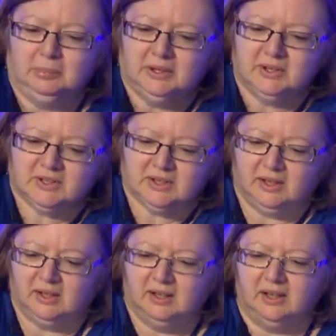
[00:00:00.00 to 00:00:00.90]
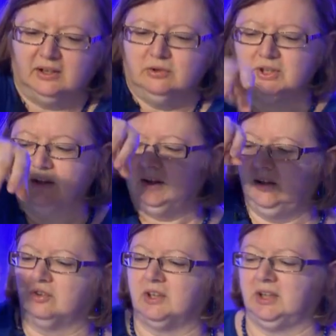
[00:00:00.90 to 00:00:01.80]
But I like using
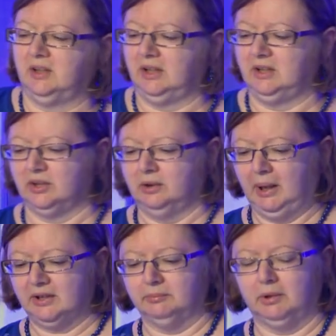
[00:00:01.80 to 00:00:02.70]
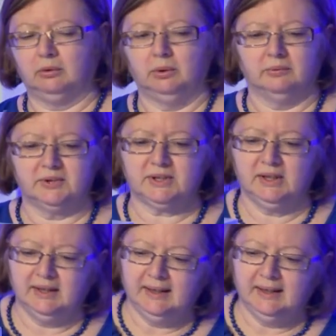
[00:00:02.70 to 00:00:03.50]
interesting things on the backs of my quilts.